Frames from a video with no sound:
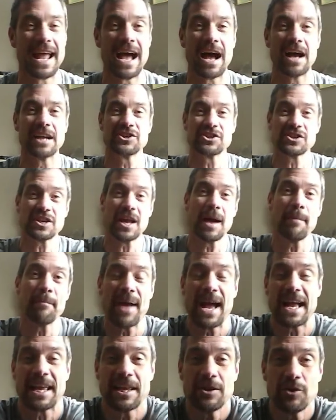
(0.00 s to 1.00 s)
Now I just got
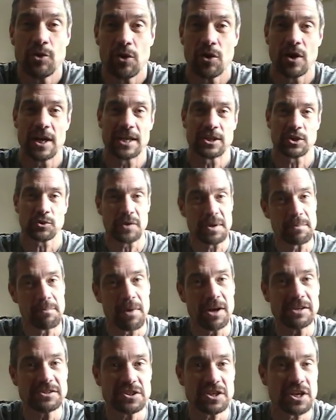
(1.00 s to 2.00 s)
back into it like 3
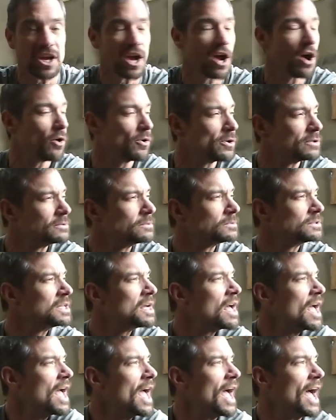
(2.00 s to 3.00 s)
months ago,
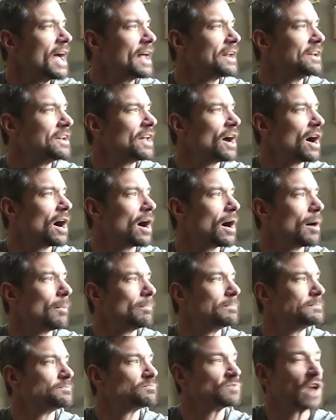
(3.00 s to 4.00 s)
and
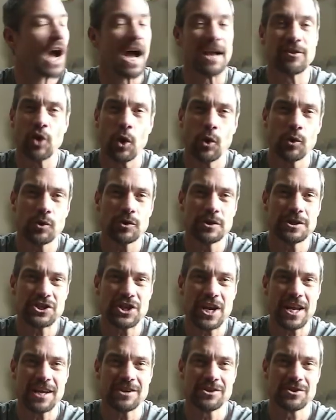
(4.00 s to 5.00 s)
I totally
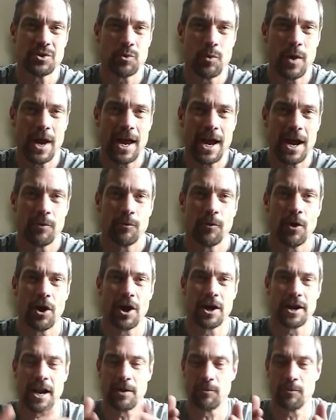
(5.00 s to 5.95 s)
changed the way I run.